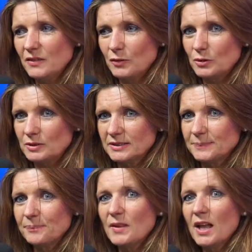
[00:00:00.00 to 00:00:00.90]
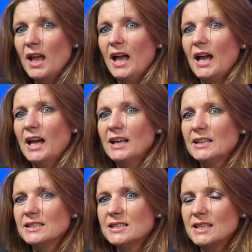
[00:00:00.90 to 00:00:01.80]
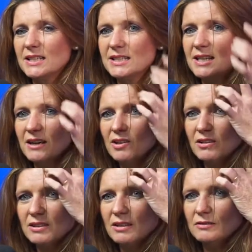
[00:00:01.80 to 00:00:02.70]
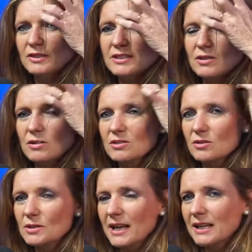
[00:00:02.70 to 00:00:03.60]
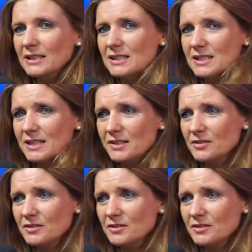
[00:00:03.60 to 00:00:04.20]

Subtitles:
States, folks. And it is not called Longueville, it's called O'Callaghan